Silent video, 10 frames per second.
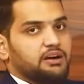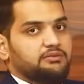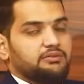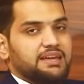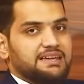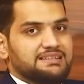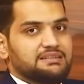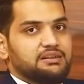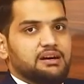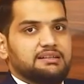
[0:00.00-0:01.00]
of
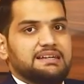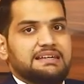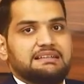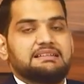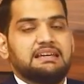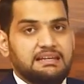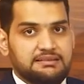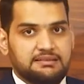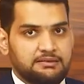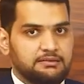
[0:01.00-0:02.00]
is not is
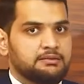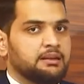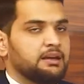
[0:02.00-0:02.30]
isn't,